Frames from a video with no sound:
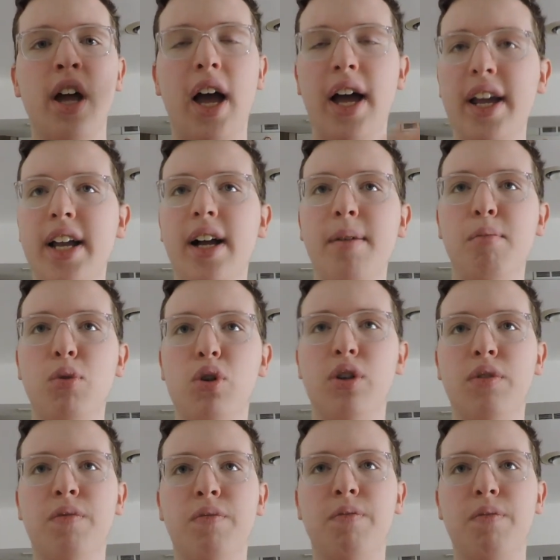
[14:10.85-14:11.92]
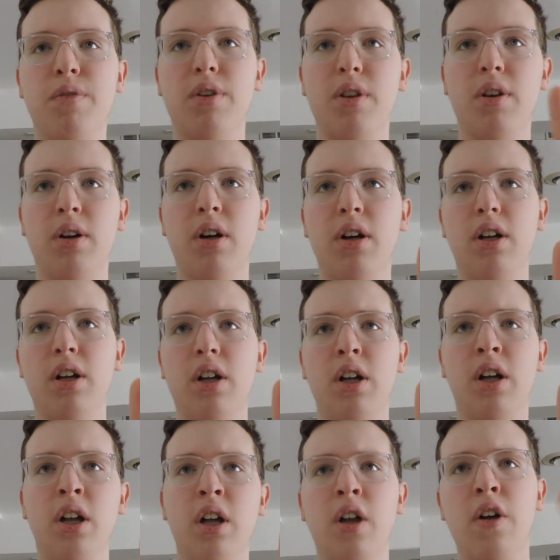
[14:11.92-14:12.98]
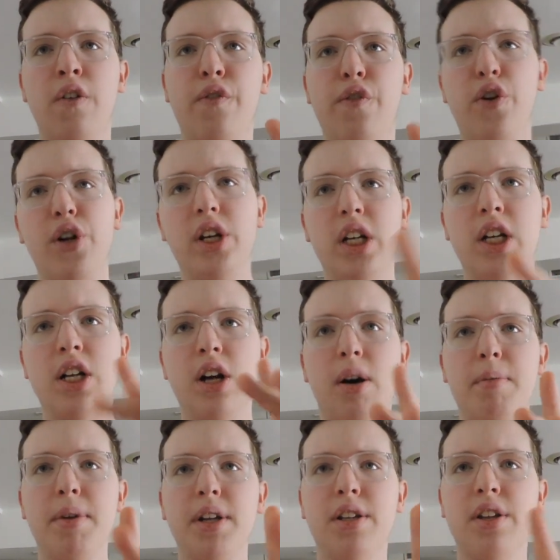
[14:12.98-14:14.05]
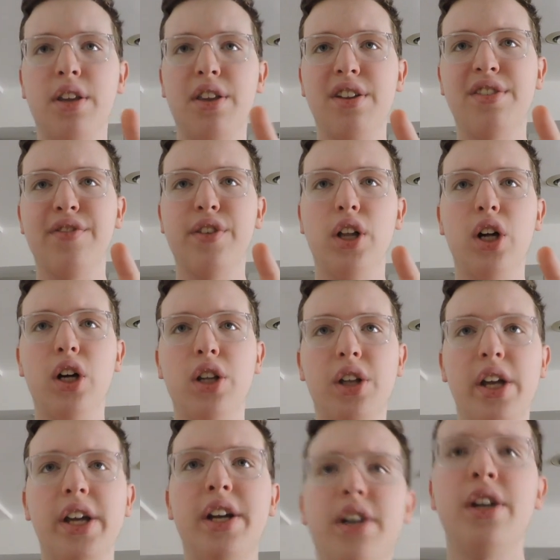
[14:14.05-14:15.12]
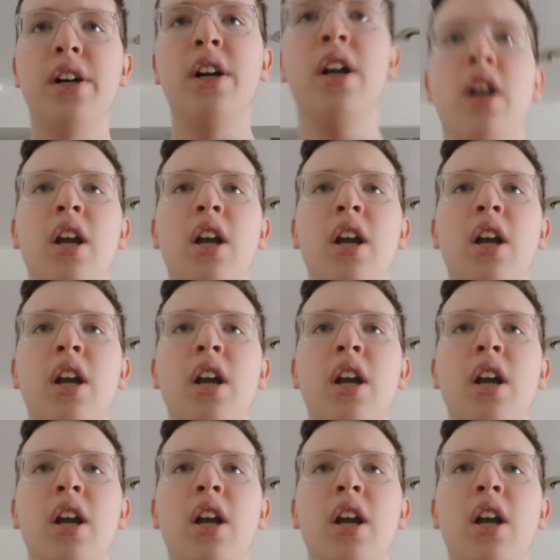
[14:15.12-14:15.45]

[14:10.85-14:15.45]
I got more uh, footage coming to this vlog later.